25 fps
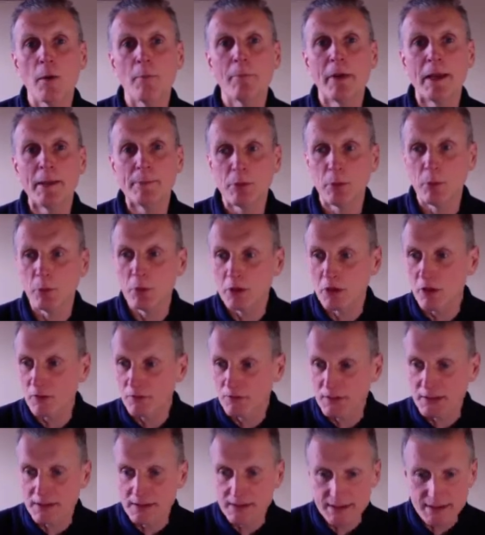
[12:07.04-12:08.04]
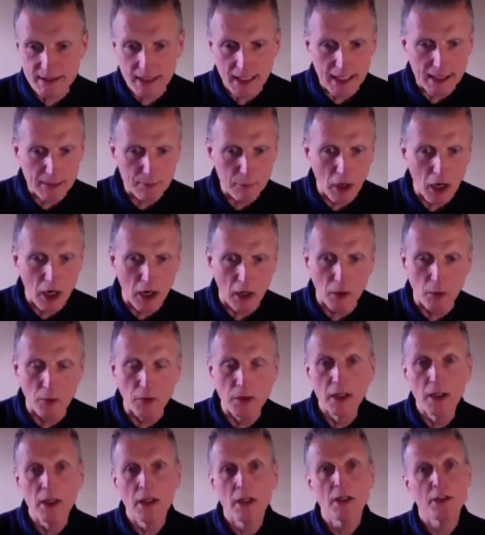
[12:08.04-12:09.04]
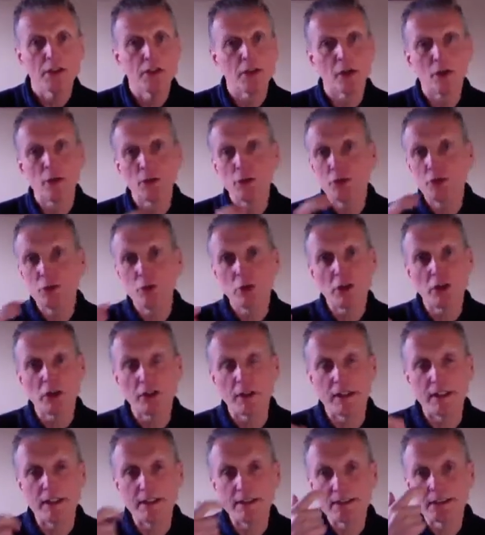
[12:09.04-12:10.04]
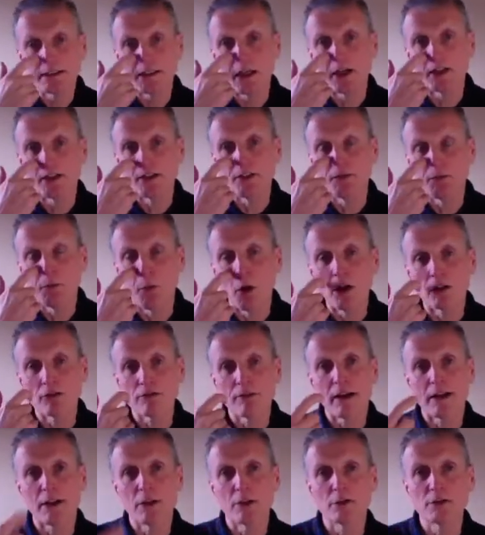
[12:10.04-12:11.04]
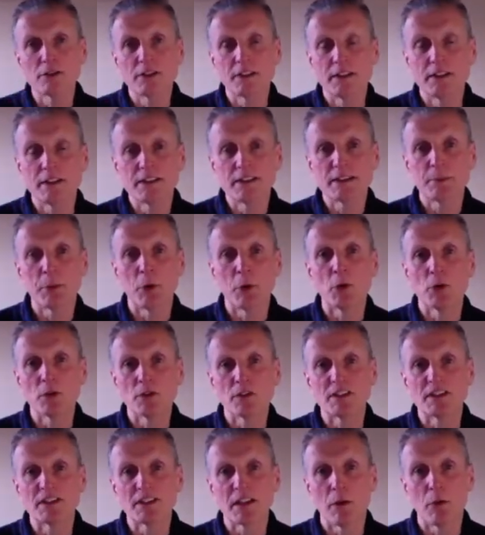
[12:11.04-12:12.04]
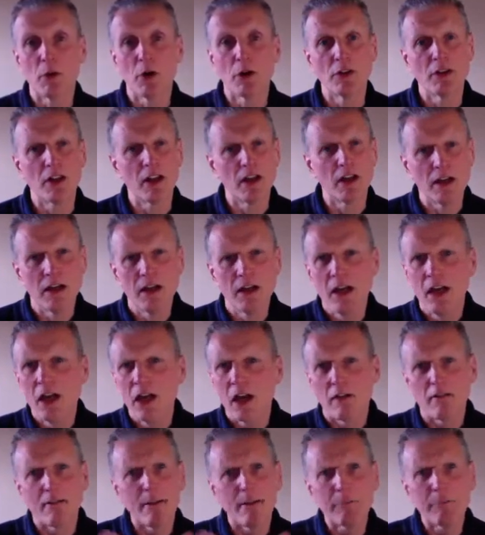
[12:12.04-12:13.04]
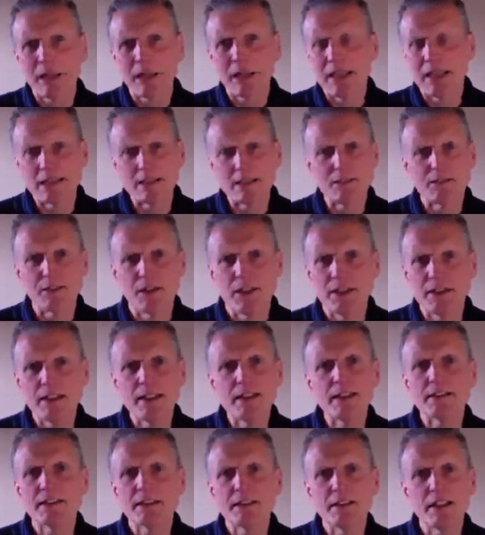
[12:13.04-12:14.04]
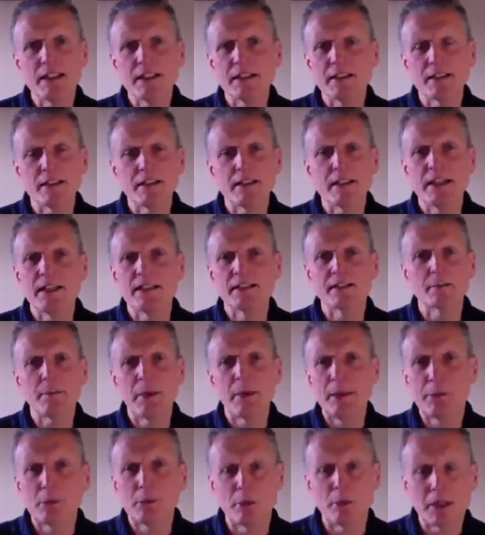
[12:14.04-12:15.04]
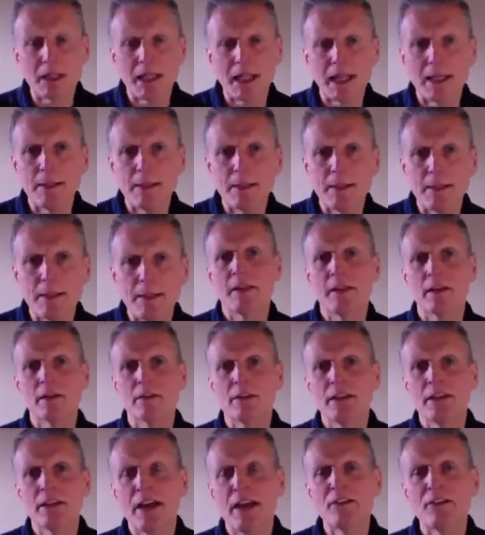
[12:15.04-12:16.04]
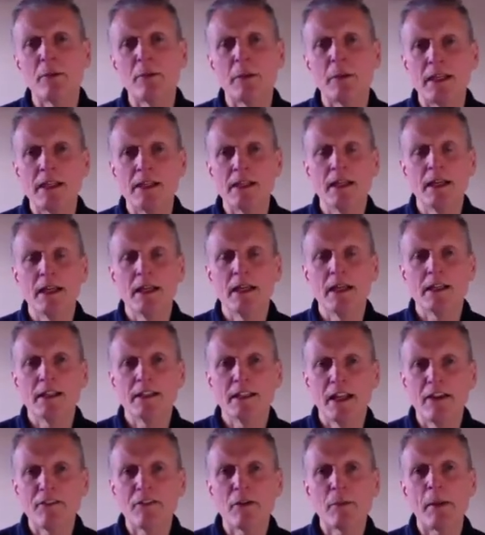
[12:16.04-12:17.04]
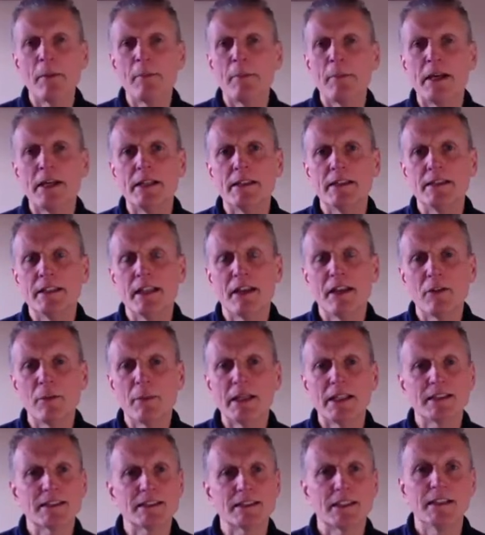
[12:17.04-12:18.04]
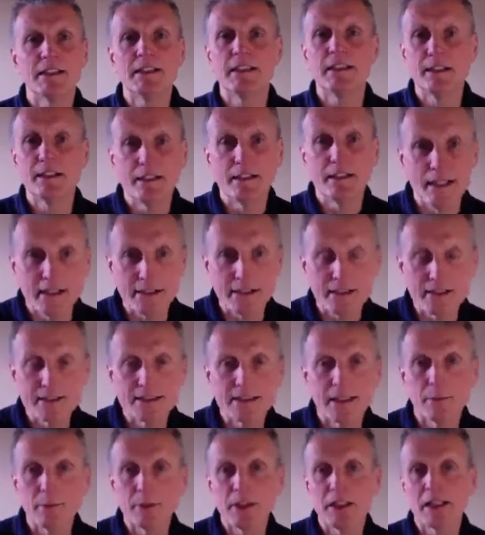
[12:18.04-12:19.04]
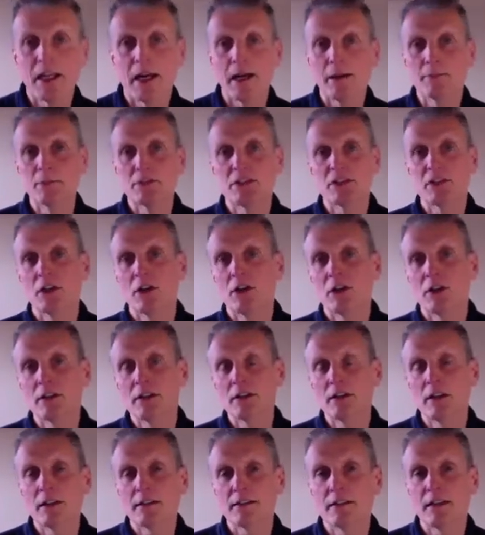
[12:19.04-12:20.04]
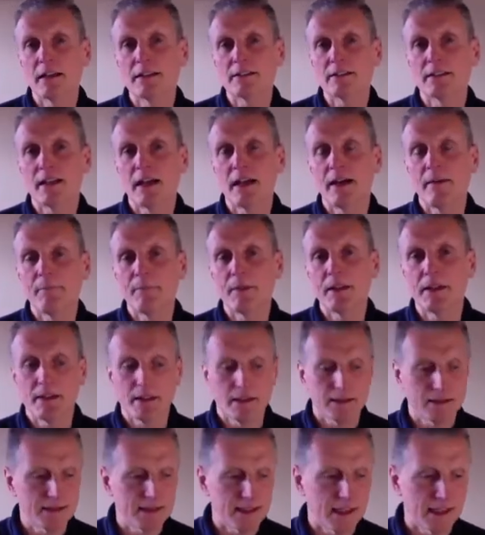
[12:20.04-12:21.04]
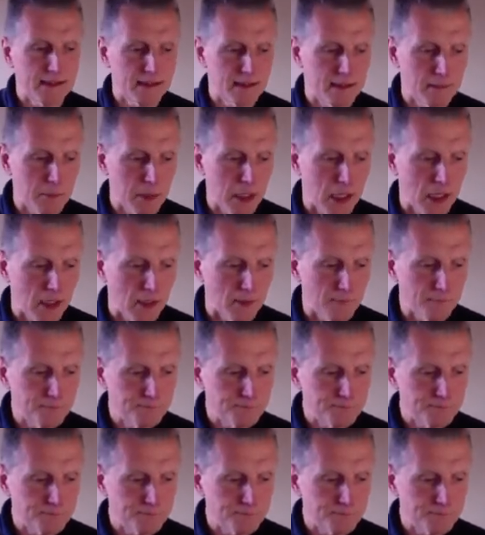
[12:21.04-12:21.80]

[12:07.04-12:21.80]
people will often say, well, you know, you look at these kind of world records in sport and so on that are in place for years and years and years, and people claim that they'll never be beaten, never be exceeded. And then somebody comes along and does that and sets the bar.